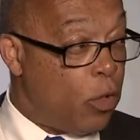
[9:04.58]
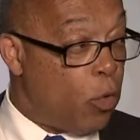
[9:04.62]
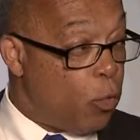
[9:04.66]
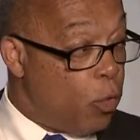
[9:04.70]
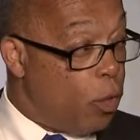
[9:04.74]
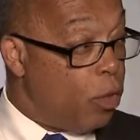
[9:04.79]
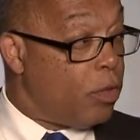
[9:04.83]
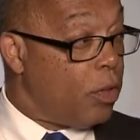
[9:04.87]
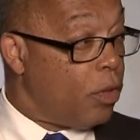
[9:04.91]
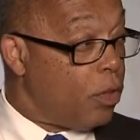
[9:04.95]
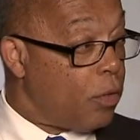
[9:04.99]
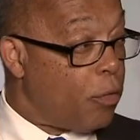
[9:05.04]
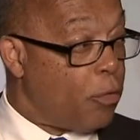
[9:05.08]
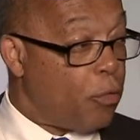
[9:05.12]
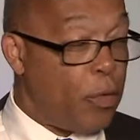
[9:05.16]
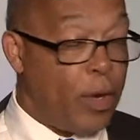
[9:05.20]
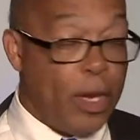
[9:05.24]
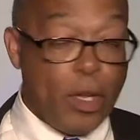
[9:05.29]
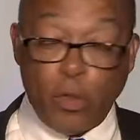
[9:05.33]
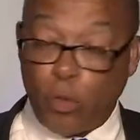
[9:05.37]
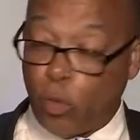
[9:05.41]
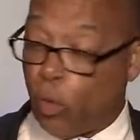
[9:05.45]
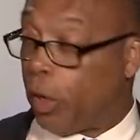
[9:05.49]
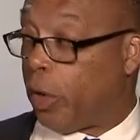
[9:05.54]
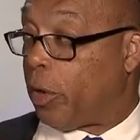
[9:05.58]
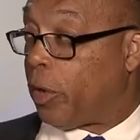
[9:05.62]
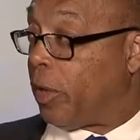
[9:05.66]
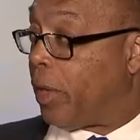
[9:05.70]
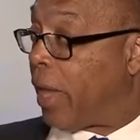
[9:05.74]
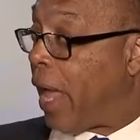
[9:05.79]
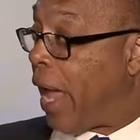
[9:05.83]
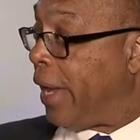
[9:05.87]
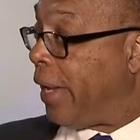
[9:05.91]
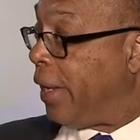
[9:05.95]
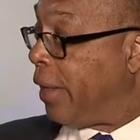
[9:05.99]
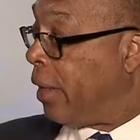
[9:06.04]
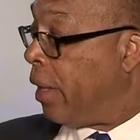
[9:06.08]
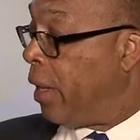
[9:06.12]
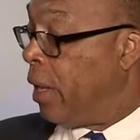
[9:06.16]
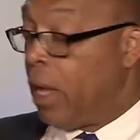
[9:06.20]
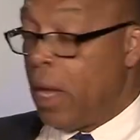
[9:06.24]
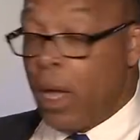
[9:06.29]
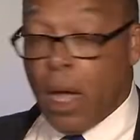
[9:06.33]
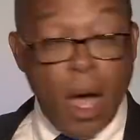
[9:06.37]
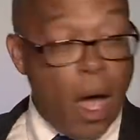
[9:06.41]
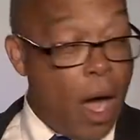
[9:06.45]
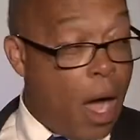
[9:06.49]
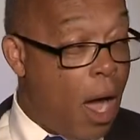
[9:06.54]
real sense of friends who are here tonight.
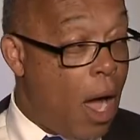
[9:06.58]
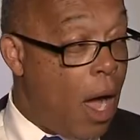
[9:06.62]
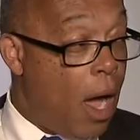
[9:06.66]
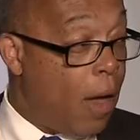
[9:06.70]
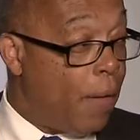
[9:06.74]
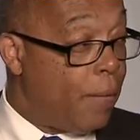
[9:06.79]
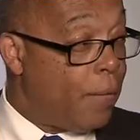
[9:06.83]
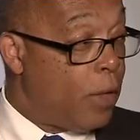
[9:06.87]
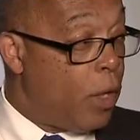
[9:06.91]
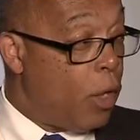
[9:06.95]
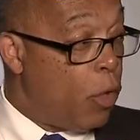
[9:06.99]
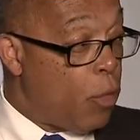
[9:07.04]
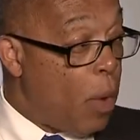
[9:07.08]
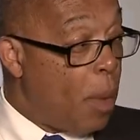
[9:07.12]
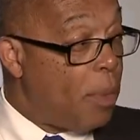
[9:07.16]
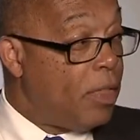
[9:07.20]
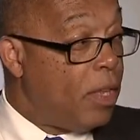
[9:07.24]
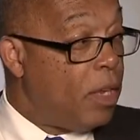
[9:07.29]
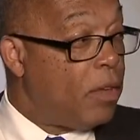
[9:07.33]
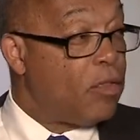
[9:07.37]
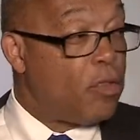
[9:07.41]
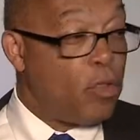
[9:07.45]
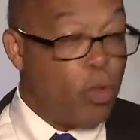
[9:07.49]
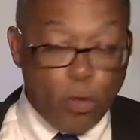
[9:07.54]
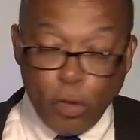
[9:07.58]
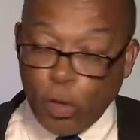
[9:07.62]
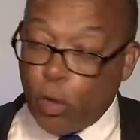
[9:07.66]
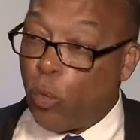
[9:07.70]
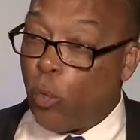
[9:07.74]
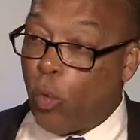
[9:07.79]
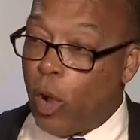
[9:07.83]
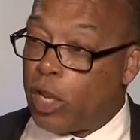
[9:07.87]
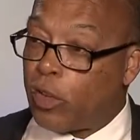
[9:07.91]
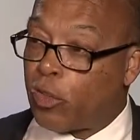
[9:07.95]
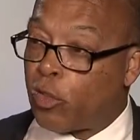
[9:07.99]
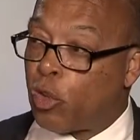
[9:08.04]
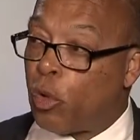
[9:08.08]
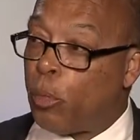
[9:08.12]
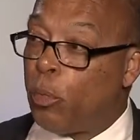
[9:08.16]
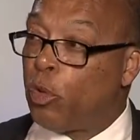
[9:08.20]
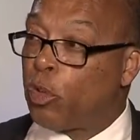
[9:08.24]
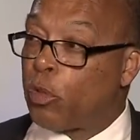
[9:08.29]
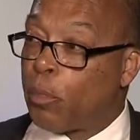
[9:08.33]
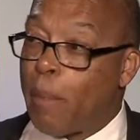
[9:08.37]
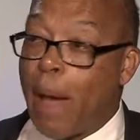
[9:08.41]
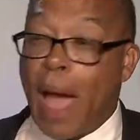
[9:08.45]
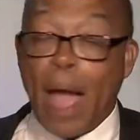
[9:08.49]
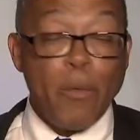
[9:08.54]
Uh, Representative Susan Westrom,
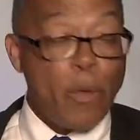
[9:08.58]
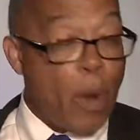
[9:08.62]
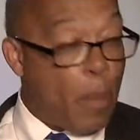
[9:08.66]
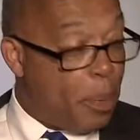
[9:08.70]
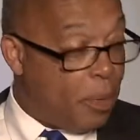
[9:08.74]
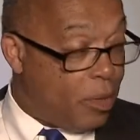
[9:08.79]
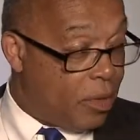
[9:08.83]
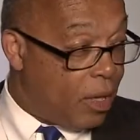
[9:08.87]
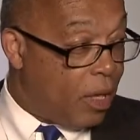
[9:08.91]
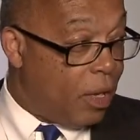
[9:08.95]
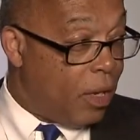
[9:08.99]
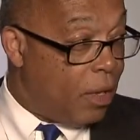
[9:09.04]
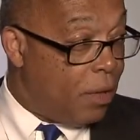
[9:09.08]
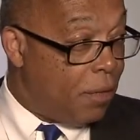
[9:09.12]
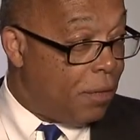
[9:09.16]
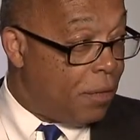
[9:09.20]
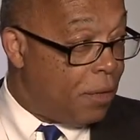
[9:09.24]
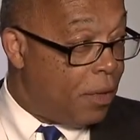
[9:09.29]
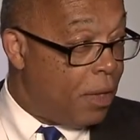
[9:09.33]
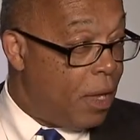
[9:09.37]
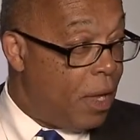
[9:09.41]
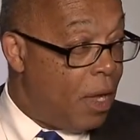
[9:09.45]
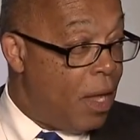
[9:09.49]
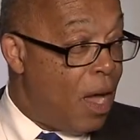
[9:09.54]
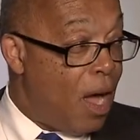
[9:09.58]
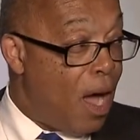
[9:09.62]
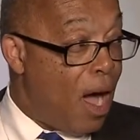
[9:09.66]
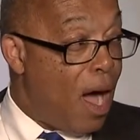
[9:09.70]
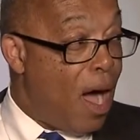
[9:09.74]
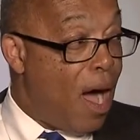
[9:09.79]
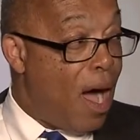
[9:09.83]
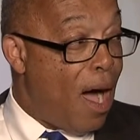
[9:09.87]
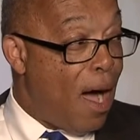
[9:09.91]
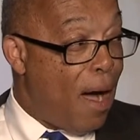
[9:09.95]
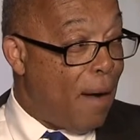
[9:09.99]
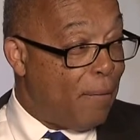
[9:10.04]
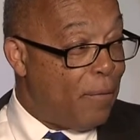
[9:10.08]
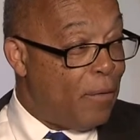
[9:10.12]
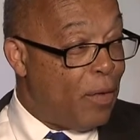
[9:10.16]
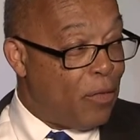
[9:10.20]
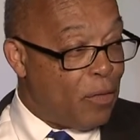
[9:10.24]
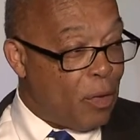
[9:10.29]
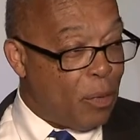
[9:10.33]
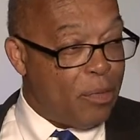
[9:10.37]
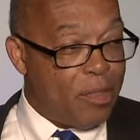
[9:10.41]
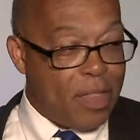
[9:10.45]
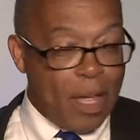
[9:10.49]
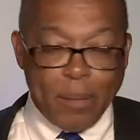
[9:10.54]
who's my representative uh,
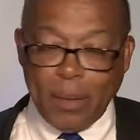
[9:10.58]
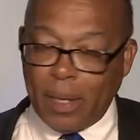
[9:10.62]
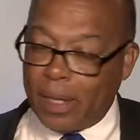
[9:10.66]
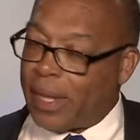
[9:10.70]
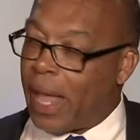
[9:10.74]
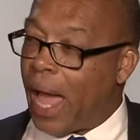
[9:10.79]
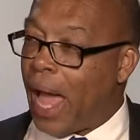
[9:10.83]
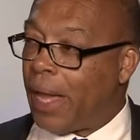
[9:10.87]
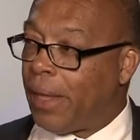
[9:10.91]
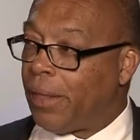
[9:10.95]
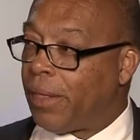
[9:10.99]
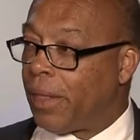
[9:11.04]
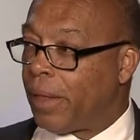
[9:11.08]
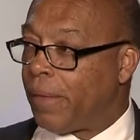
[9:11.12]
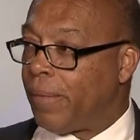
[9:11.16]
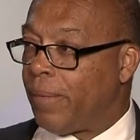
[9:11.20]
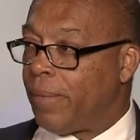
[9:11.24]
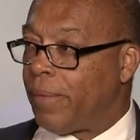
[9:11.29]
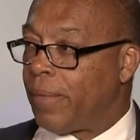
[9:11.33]
from 79th.